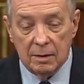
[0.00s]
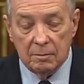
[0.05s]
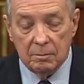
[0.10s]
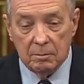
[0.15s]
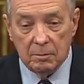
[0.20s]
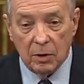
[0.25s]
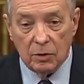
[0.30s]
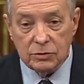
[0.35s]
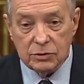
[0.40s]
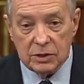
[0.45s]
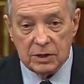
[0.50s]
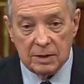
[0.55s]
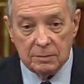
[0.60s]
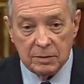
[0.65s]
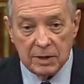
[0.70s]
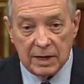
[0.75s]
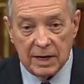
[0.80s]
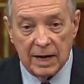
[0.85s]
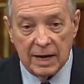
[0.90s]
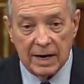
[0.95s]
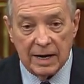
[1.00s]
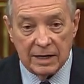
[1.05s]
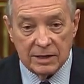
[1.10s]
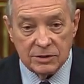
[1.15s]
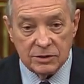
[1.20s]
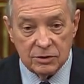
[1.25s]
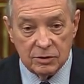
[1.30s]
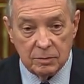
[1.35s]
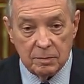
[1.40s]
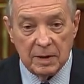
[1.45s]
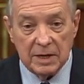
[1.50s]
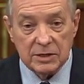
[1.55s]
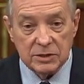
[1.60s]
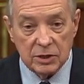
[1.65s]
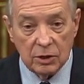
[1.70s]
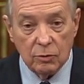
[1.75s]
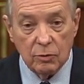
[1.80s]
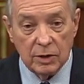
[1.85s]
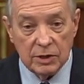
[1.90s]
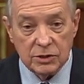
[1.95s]
most of them cannot answer the
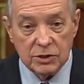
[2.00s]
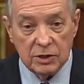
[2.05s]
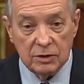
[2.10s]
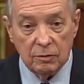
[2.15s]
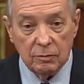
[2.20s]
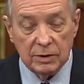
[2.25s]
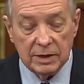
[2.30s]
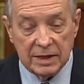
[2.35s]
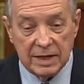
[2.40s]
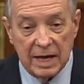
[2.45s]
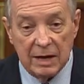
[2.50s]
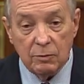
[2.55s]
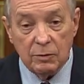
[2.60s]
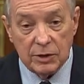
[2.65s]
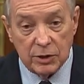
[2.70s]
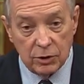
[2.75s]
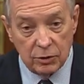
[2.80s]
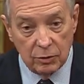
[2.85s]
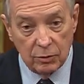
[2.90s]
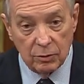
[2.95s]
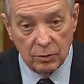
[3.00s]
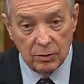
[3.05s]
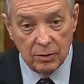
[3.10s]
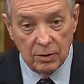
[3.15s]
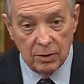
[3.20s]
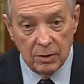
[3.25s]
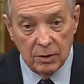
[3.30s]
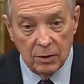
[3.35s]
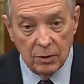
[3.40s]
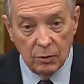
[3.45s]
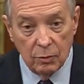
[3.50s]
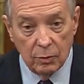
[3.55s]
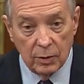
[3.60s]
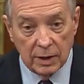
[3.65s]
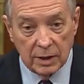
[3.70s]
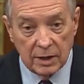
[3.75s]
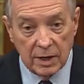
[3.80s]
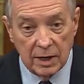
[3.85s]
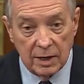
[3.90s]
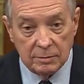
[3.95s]
basic question of what they would do when
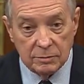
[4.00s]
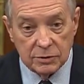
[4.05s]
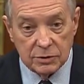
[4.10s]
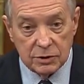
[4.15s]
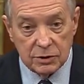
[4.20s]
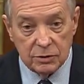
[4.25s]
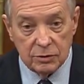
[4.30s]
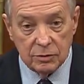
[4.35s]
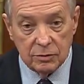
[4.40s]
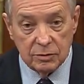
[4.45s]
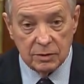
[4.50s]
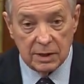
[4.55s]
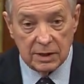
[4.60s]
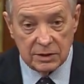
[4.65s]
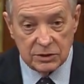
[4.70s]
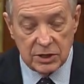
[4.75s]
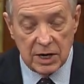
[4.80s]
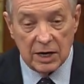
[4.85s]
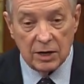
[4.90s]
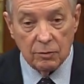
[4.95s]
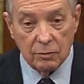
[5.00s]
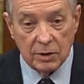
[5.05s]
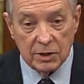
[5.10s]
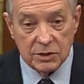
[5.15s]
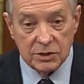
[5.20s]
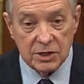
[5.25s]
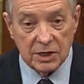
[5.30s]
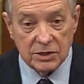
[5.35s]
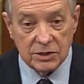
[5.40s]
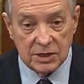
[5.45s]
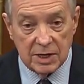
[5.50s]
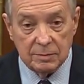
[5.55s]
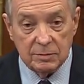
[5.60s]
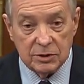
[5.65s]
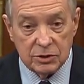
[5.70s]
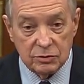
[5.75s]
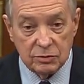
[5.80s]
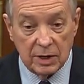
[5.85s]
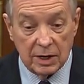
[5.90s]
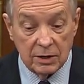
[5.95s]
it comes to the January 6th
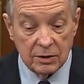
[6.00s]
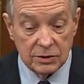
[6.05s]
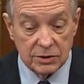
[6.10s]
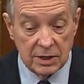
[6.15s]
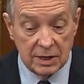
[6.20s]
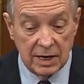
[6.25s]
demonstrators.